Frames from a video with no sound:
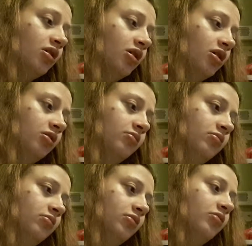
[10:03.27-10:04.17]

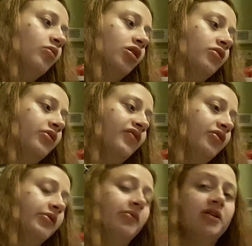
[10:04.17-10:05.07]
We're going to
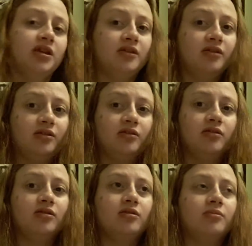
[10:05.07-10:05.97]
review it when he
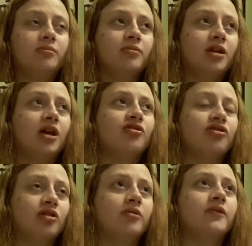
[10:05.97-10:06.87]

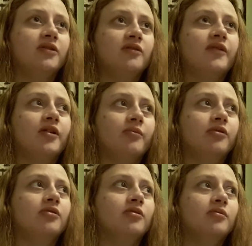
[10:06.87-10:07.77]
catches up with his
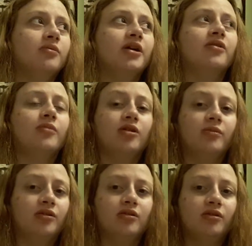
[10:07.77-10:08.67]
development, but at the
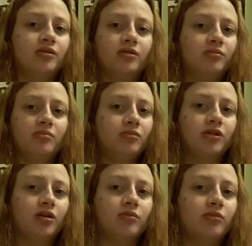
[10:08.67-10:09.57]
moment,
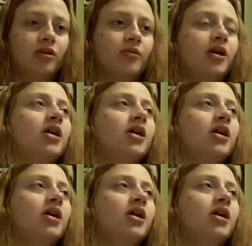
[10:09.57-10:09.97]
no way.